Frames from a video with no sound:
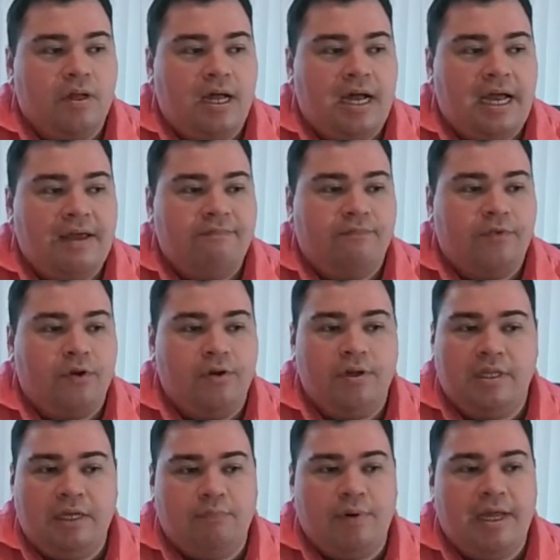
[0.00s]
I've
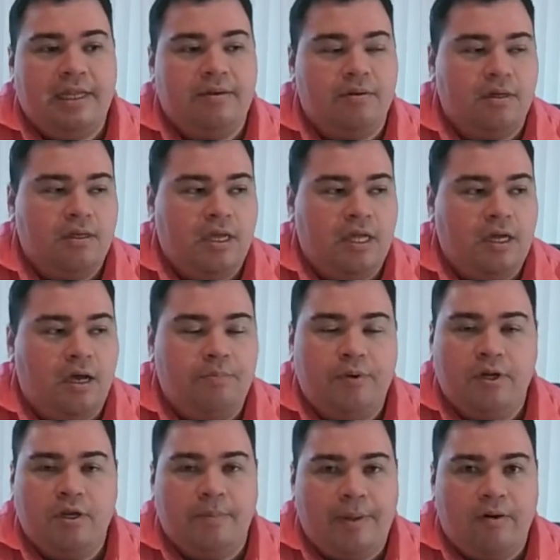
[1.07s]
currently read a
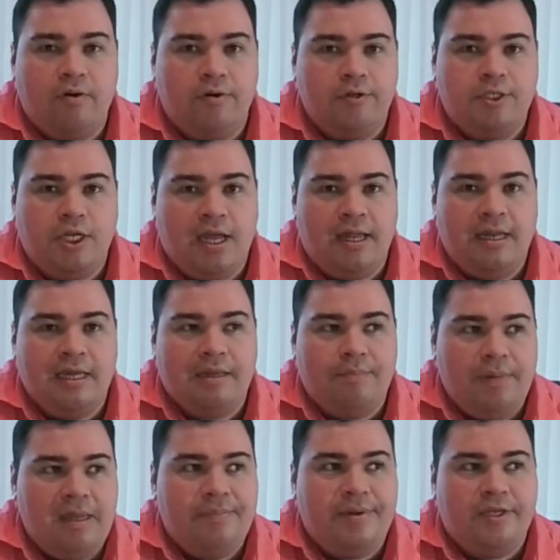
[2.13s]
book about Oceanic
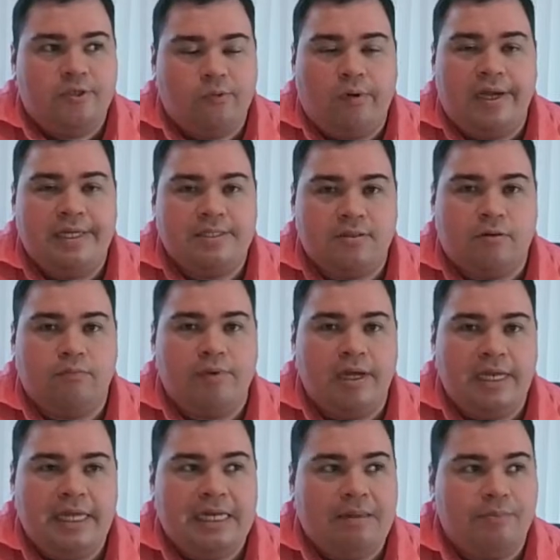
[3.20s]
maybe twice
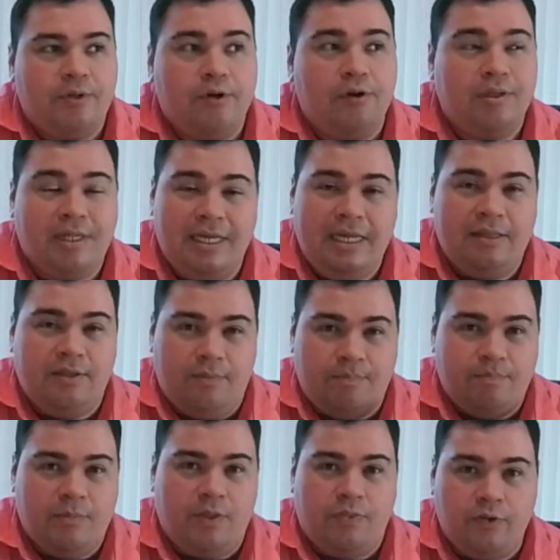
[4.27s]
already, and I'm currently in
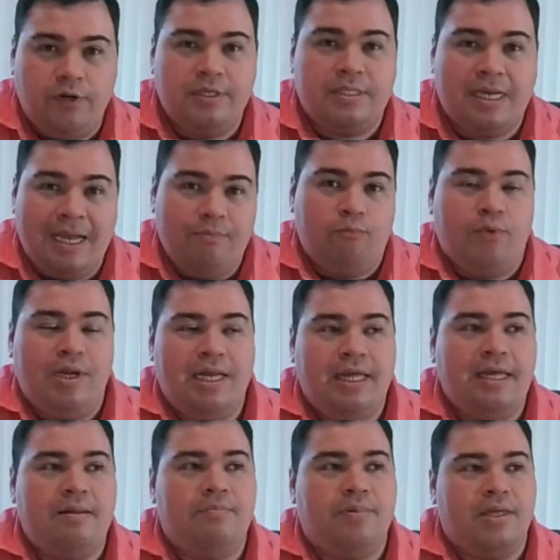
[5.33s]
the third time
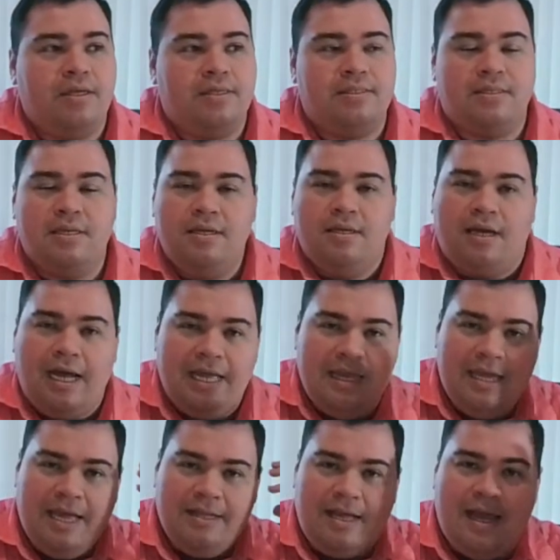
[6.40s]
reading it because
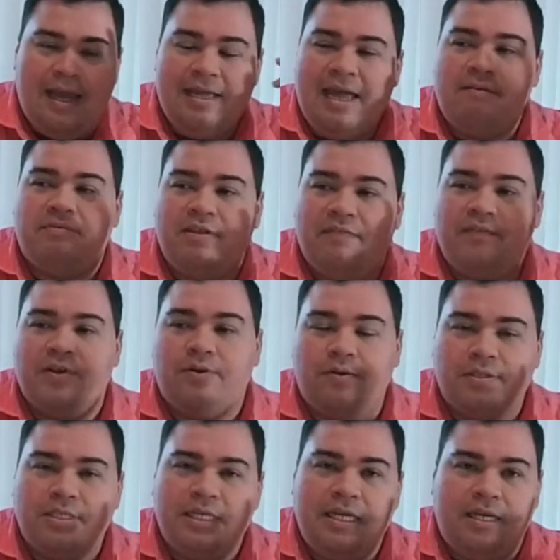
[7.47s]
I have
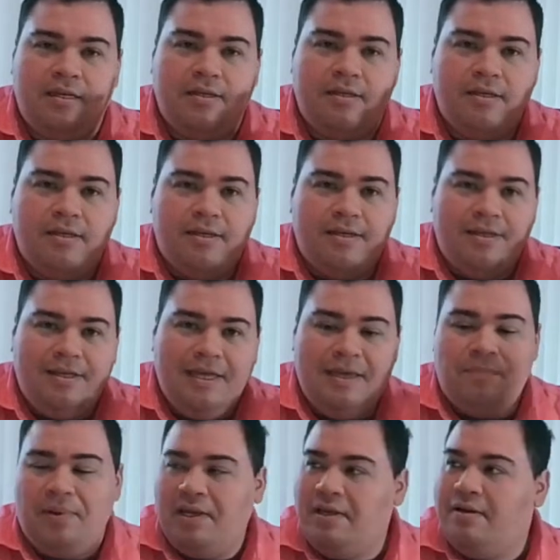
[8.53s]
difficulty
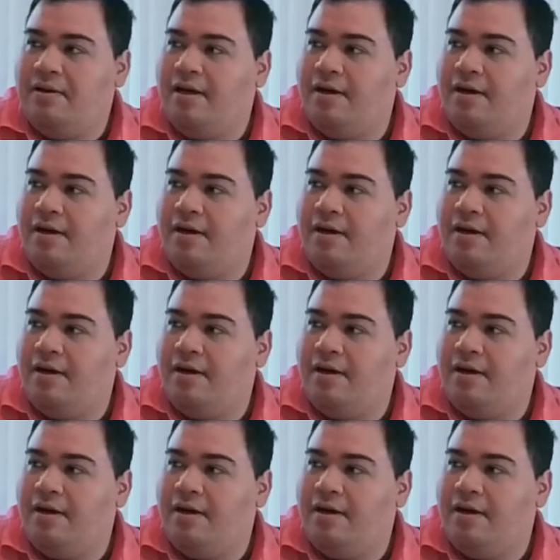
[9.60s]
keeping